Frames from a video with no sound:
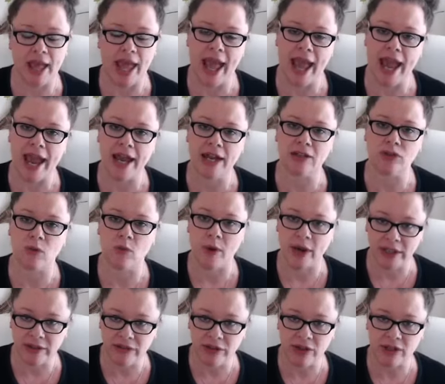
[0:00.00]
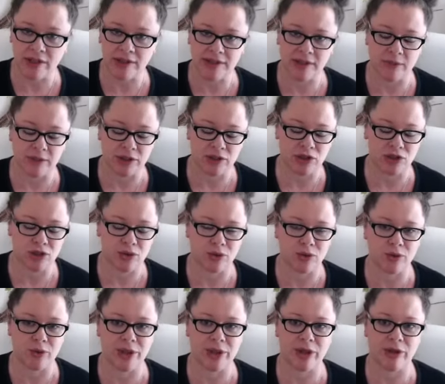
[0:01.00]
and one of the things I want to
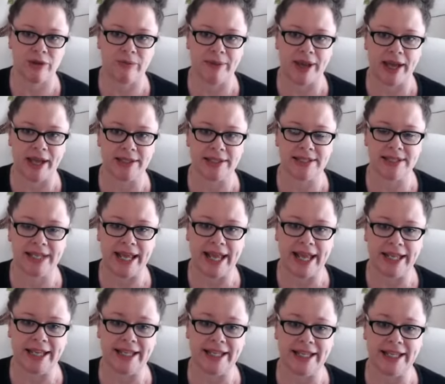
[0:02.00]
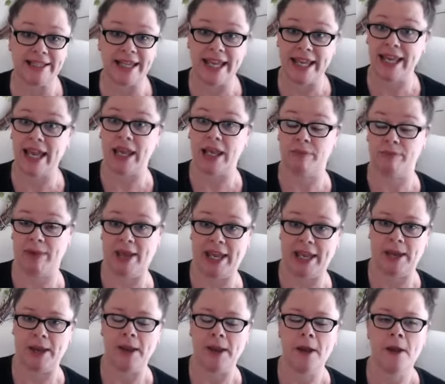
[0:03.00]
talk with you about today is
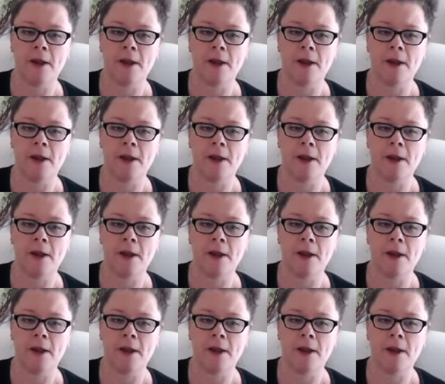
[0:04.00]
EAP.